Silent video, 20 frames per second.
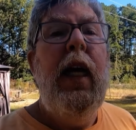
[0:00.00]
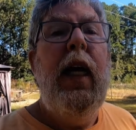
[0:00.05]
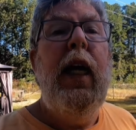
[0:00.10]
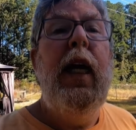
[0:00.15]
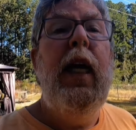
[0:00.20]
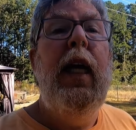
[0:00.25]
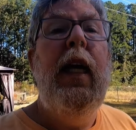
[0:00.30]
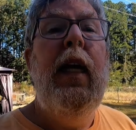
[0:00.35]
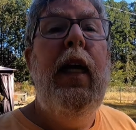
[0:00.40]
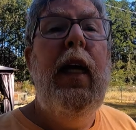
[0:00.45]

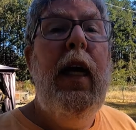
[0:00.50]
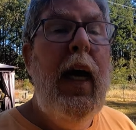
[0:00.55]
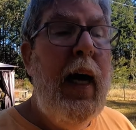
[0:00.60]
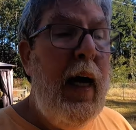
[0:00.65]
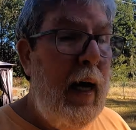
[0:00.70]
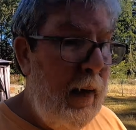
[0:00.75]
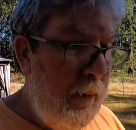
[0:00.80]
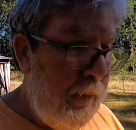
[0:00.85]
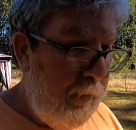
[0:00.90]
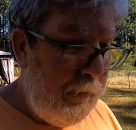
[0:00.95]
in
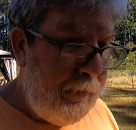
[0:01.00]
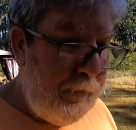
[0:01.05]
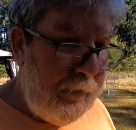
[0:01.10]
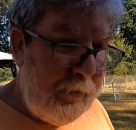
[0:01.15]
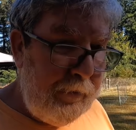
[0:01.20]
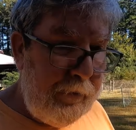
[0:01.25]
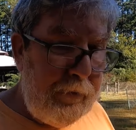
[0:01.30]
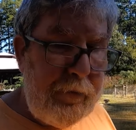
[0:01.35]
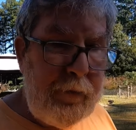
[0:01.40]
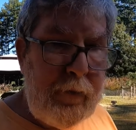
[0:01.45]

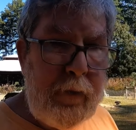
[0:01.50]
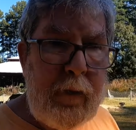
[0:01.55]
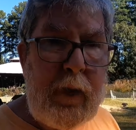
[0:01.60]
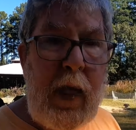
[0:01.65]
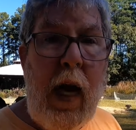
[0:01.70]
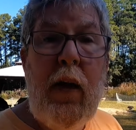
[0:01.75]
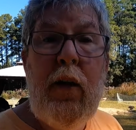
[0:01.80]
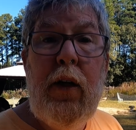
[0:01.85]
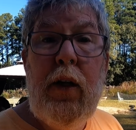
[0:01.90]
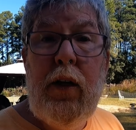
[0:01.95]

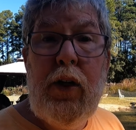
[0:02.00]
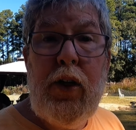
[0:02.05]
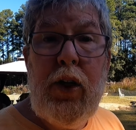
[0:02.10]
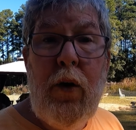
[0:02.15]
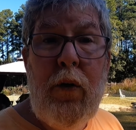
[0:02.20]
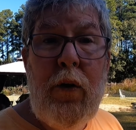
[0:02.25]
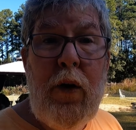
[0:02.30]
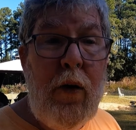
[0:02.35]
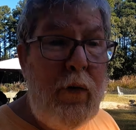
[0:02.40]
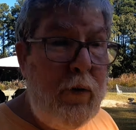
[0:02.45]
the
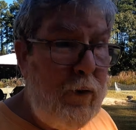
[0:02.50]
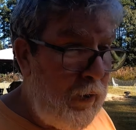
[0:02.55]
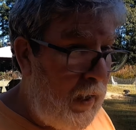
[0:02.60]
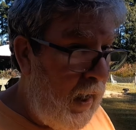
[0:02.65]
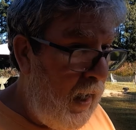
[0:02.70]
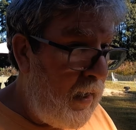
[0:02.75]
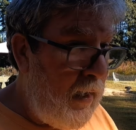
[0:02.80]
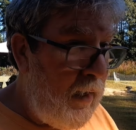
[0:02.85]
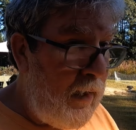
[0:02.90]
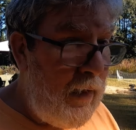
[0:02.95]
show notes,
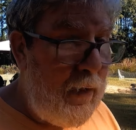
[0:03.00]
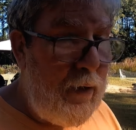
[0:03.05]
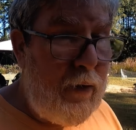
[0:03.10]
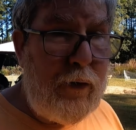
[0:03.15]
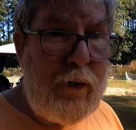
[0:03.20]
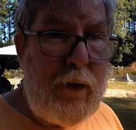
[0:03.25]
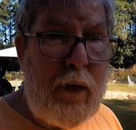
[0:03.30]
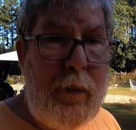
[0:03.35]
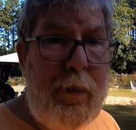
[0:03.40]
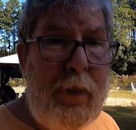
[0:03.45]
down in the
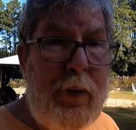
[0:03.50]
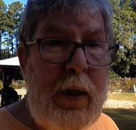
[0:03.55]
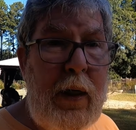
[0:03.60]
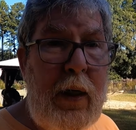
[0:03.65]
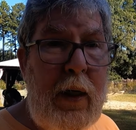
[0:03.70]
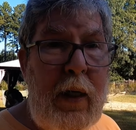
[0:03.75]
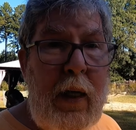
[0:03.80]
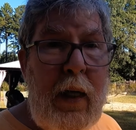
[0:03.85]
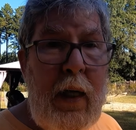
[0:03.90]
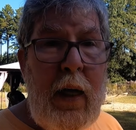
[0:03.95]

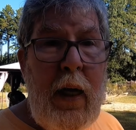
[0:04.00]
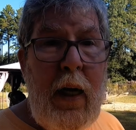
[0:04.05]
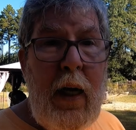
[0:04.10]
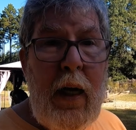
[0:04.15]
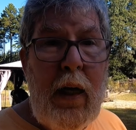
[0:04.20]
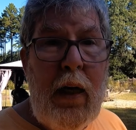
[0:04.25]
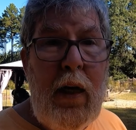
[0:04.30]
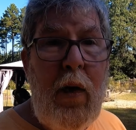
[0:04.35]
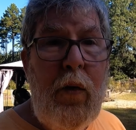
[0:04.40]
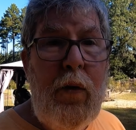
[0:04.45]
description.
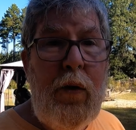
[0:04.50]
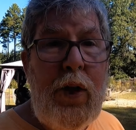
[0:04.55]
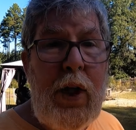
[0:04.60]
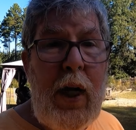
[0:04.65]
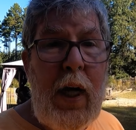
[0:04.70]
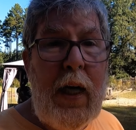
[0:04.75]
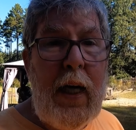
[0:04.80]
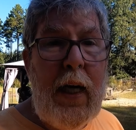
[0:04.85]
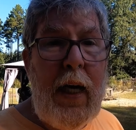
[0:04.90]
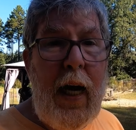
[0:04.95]
Go
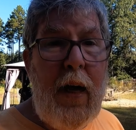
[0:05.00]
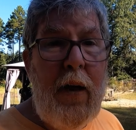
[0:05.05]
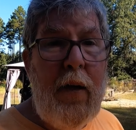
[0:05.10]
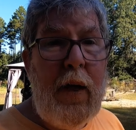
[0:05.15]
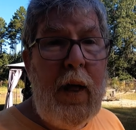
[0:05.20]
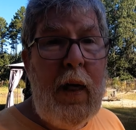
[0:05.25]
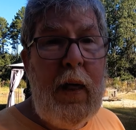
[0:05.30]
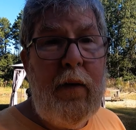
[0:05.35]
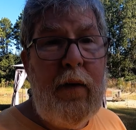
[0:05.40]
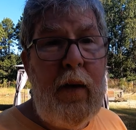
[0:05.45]
check it
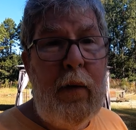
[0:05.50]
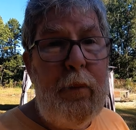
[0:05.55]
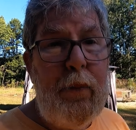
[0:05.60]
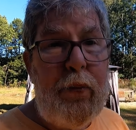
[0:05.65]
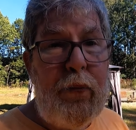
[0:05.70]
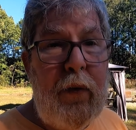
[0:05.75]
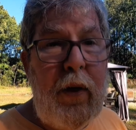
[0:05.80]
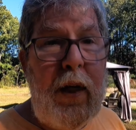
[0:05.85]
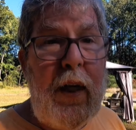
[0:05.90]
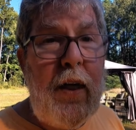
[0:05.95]
out. It's a
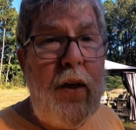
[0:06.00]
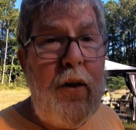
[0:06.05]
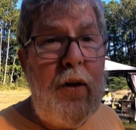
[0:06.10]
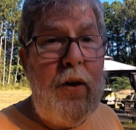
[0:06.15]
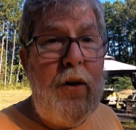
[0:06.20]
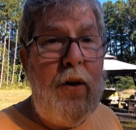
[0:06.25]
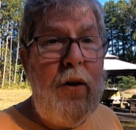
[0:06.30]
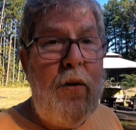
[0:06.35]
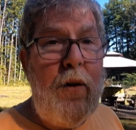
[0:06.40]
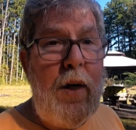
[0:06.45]
pretty
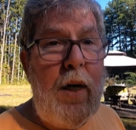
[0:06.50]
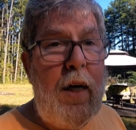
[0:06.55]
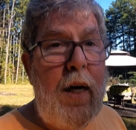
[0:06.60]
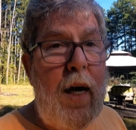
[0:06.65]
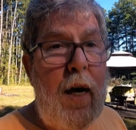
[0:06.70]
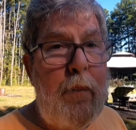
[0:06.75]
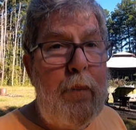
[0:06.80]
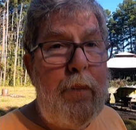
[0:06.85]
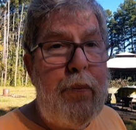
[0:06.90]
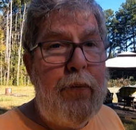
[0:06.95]
good unit.
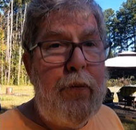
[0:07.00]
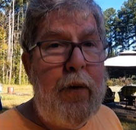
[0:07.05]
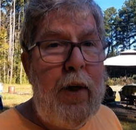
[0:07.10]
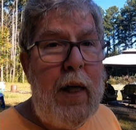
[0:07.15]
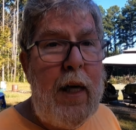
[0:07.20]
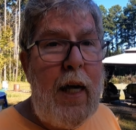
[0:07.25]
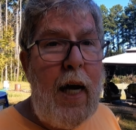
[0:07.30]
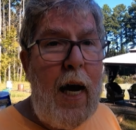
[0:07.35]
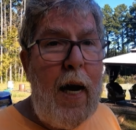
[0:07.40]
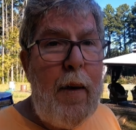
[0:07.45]
I'm
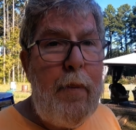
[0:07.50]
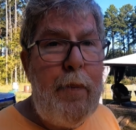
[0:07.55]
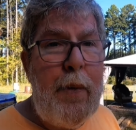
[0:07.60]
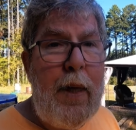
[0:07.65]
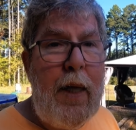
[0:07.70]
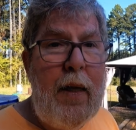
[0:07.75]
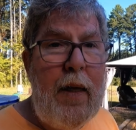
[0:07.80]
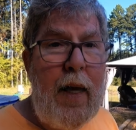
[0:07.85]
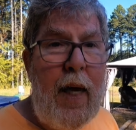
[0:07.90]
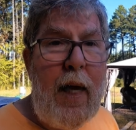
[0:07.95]
pretty
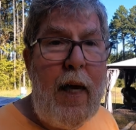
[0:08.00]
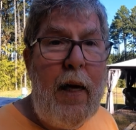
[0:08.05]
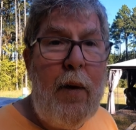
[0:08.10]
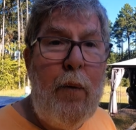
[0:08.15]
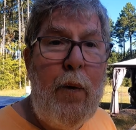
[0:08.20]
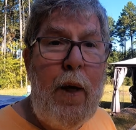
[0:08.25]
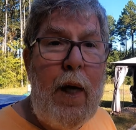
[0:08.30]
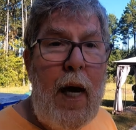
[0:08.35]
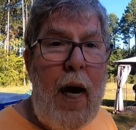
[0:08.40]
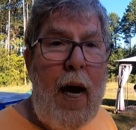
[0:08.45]
happy that
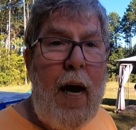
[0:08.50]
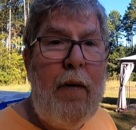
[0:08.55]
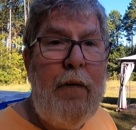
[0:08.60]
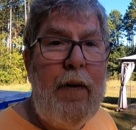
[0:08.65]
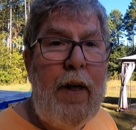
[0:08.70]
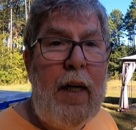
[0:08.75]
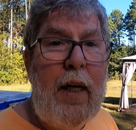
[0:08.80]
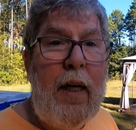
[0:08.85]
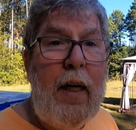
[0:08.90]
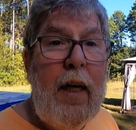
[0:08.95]
we have
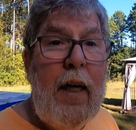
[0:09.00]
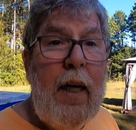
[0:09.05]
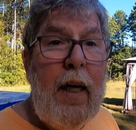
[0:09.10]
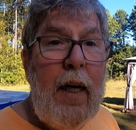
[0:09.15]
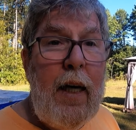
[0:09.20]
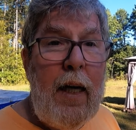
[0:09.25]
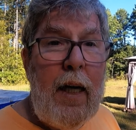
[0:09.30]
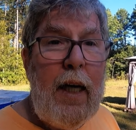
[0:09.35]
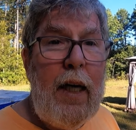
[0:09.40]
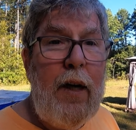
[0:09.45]
it
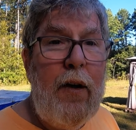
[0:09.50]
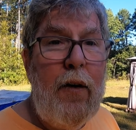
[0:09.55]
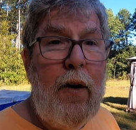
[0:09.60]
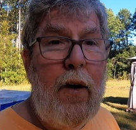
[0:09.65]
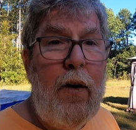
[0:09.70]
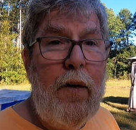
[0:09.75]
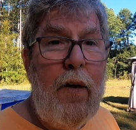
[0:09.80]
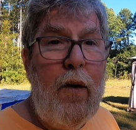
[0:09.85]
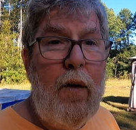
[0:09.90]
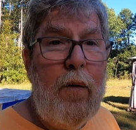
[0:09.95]
here
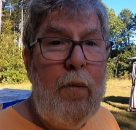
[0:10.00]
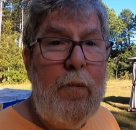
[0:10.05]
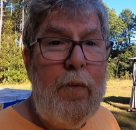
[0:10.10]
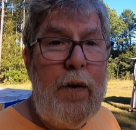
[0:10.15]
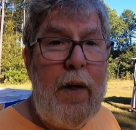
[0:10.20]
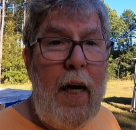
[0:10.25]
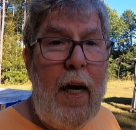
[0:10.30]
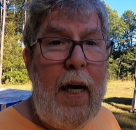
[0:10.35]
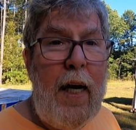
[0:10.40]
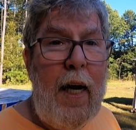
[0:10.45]
on the
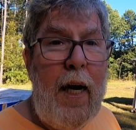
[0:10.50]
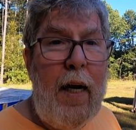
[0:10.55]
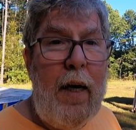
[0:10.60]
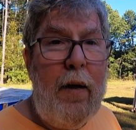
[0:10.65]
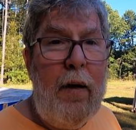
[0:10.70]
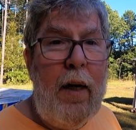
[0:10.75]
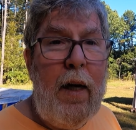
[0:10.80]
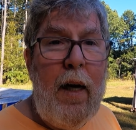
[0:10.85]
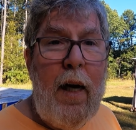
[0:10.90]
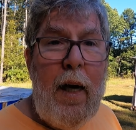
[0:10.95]
homestead,
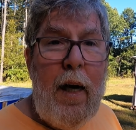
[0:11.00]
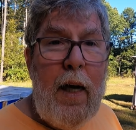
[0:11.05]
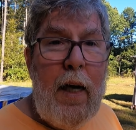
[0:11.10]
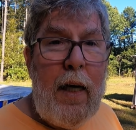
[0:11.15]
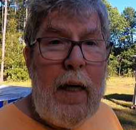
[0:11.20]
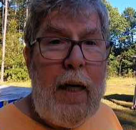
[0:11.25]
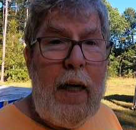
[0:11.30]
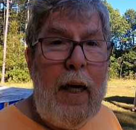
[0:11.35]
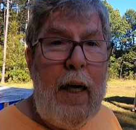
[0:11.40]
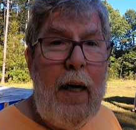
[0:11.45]
and
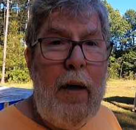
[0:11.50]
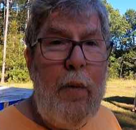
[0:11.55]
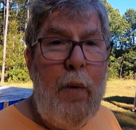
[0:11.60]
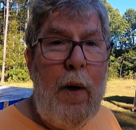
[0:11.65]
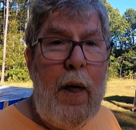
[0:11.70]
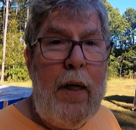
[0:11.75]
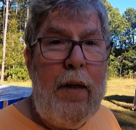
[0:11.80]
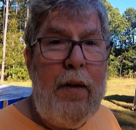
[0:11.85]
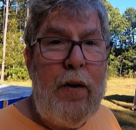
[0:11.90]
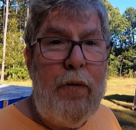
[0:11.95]
can't
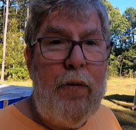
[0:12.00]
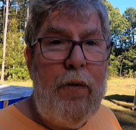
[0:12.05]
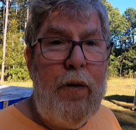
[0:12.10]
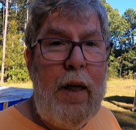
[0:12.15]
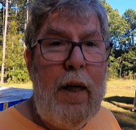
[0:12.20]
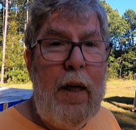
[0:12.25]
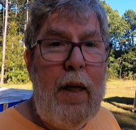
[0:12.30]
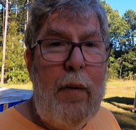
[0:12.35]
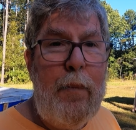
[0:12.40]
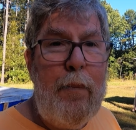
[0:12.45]
wait to
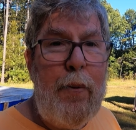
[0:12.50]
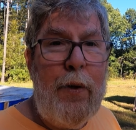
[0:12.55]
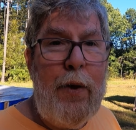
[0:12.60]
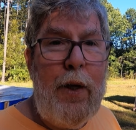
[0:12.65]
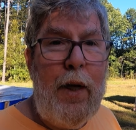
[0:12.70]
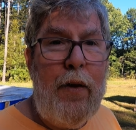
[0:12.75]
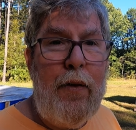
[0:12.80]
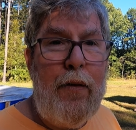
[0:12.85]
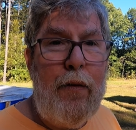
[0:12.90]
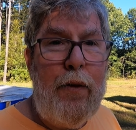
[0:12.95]
really
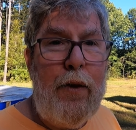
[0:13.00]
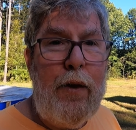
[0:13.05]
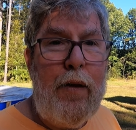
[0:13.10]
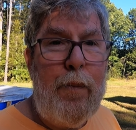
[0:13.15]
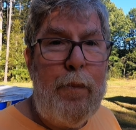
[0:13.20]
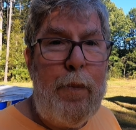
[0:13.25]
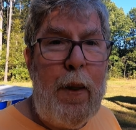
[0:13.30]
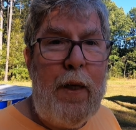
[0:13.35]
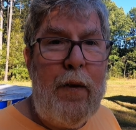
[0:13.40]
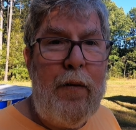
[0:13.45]
put it through
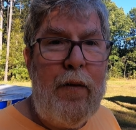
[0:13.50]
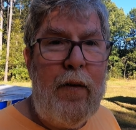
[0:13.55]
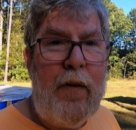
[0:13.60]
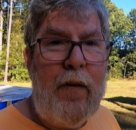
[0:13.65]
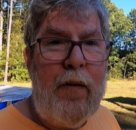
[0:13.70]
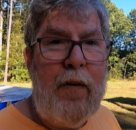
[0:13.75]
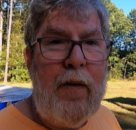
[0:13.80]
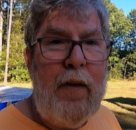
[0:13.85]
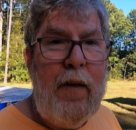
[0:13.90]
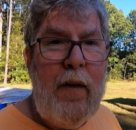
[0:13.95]
its
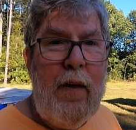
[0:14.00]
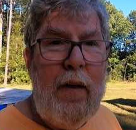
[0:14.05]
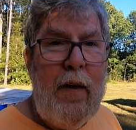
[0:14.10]
paces.